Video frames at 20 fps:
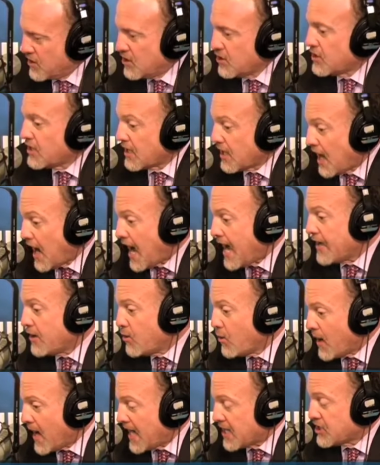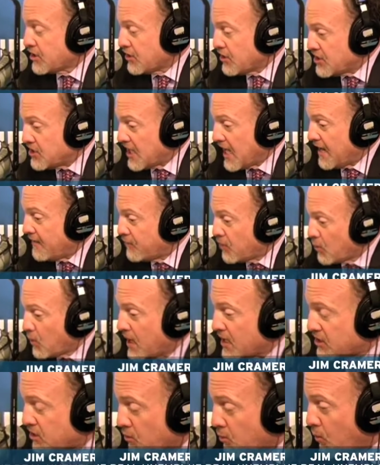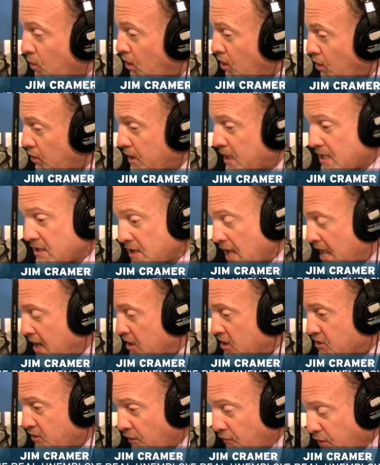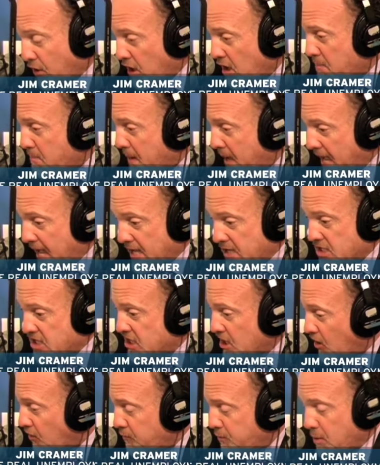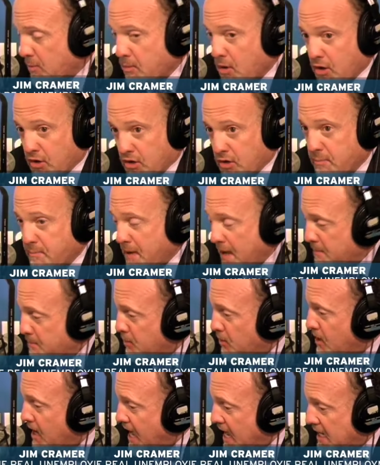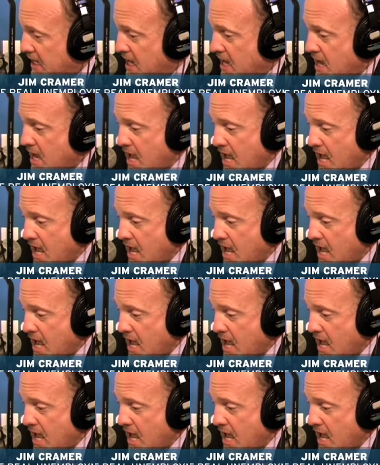To the guy who actually saved the Western world and is a very bad self-promoter, Ben Bernanke.